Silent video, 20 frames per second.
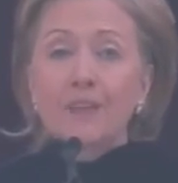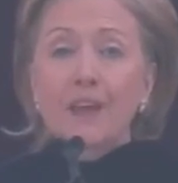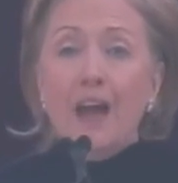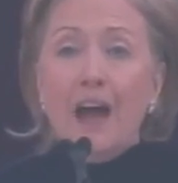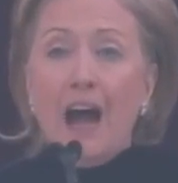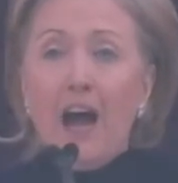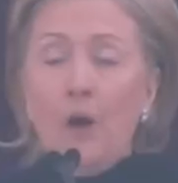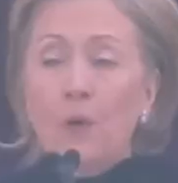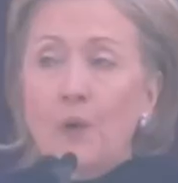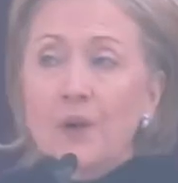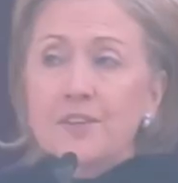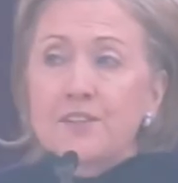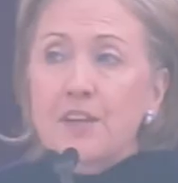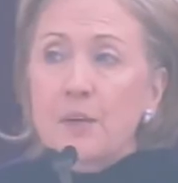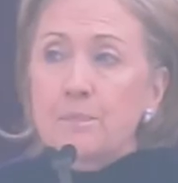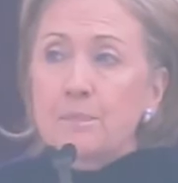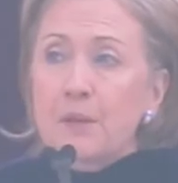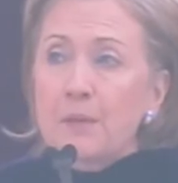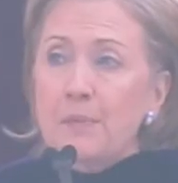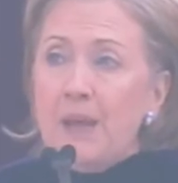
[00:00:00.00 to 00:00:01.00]
our
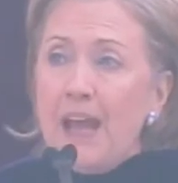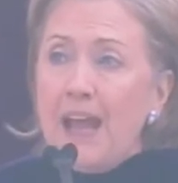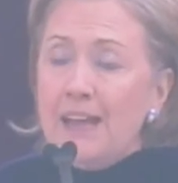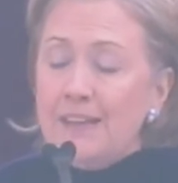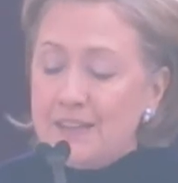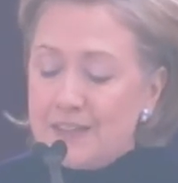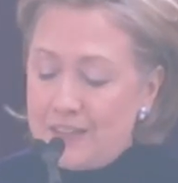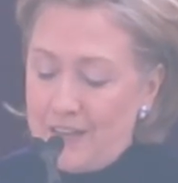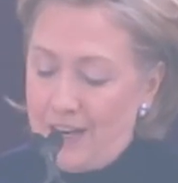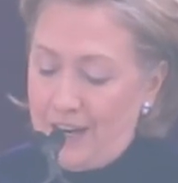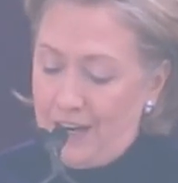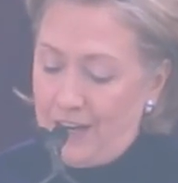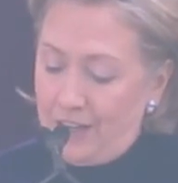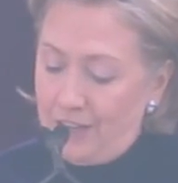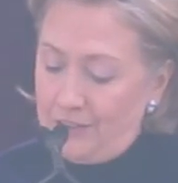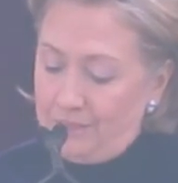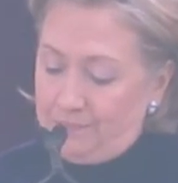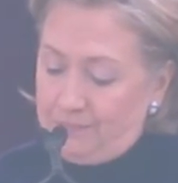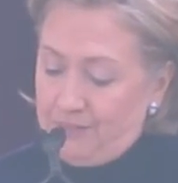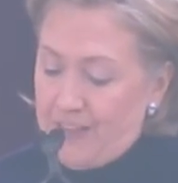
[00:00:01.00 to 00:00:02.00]
diplomats are
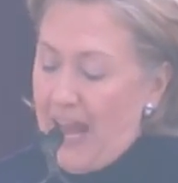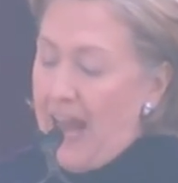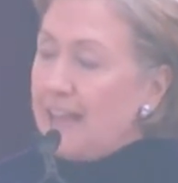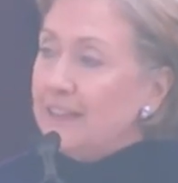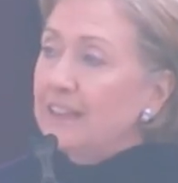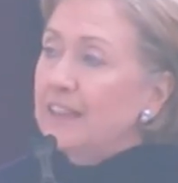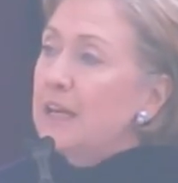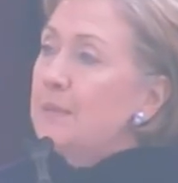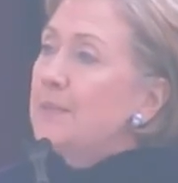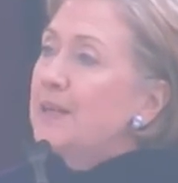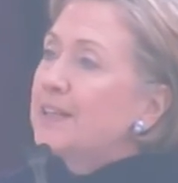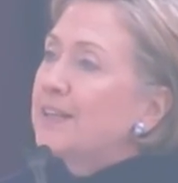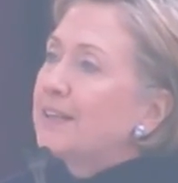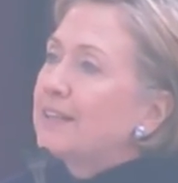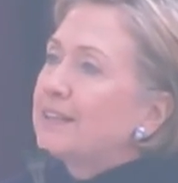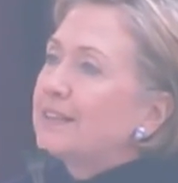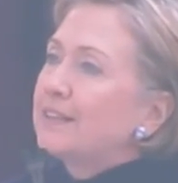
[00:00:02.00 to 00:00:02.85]
not limited,